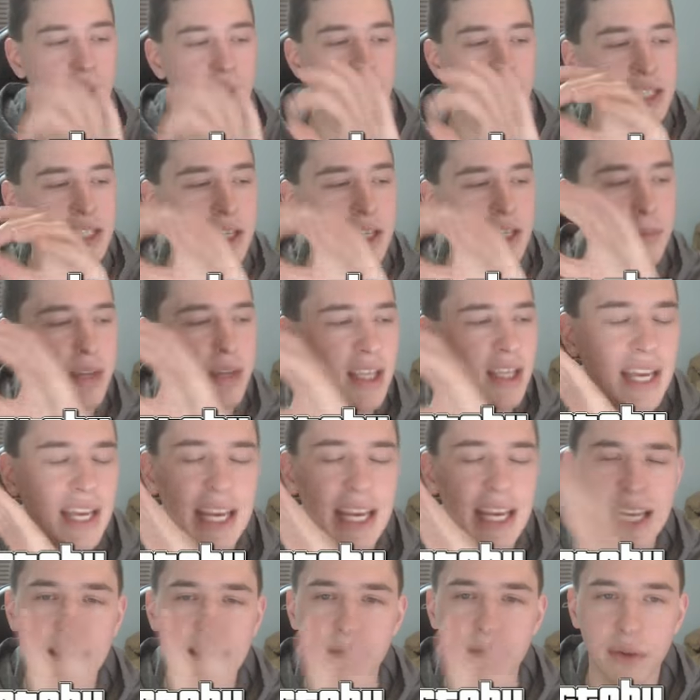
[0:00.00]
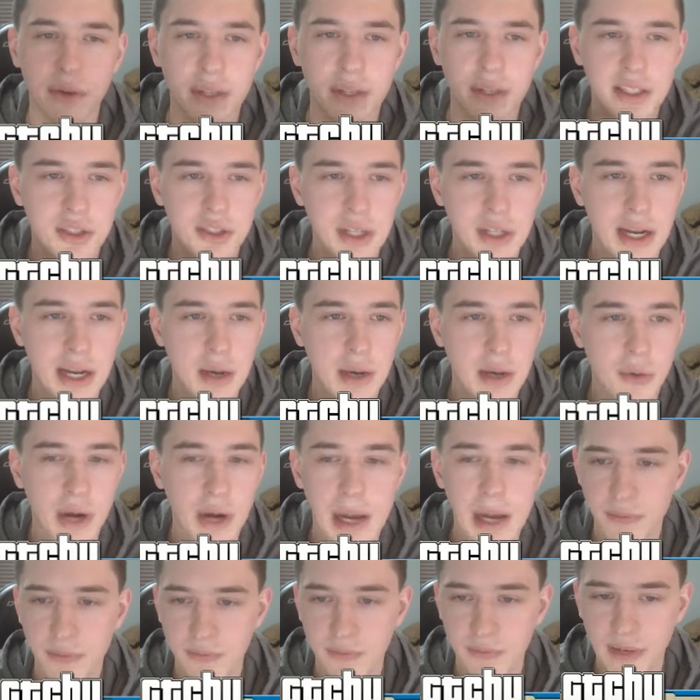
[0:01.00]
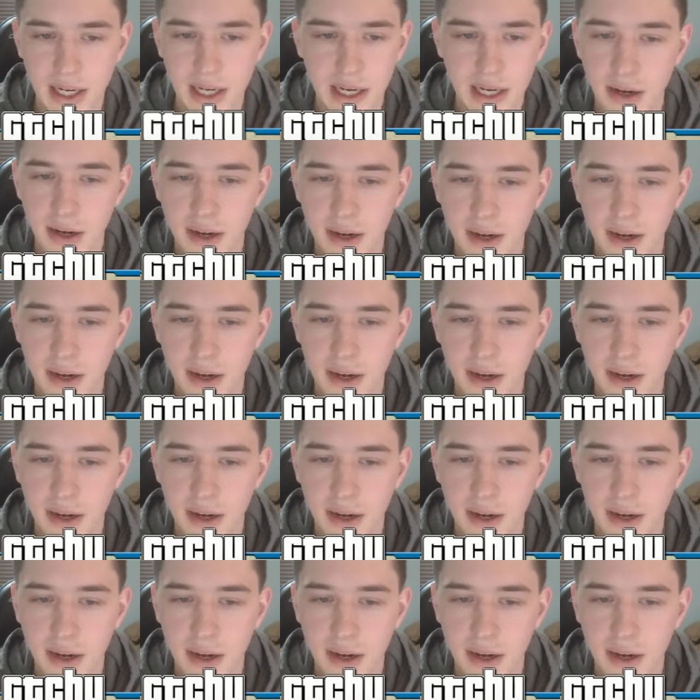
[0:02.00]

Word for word: That's going to be it for this shout-out rapid fire.